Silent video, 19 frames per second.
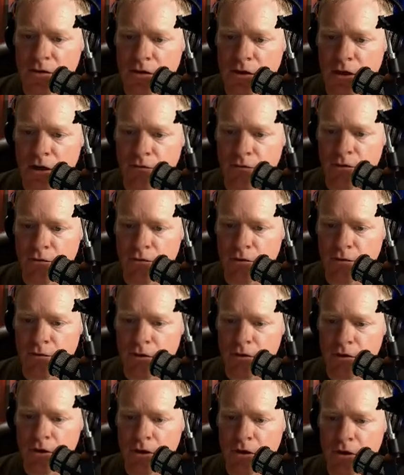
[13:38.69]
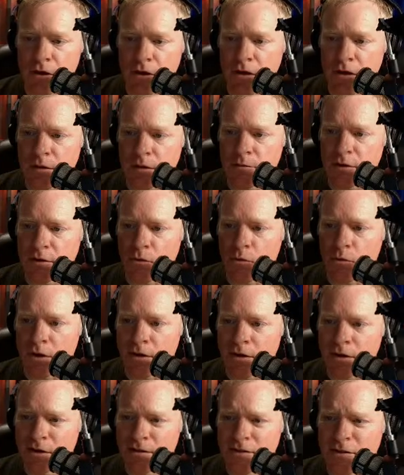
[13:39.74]
You have a sort of an elliptical one.
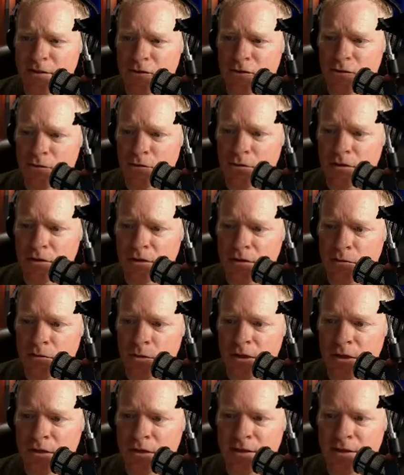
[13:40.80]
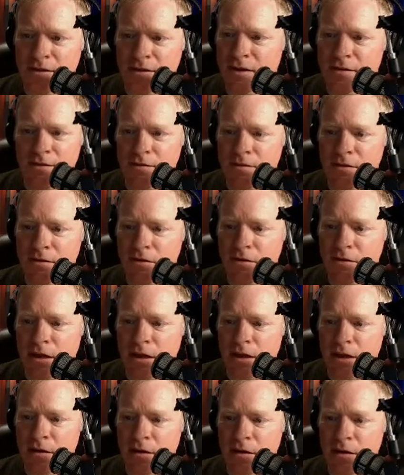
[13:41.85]
This short little one that doesn't look like
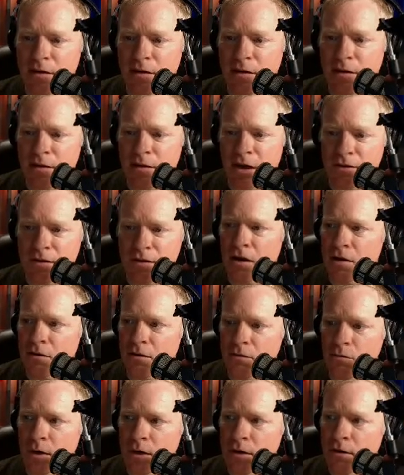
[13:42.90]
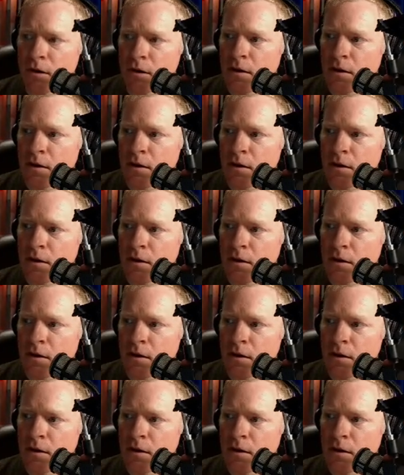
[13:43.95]
much, and then this conical one.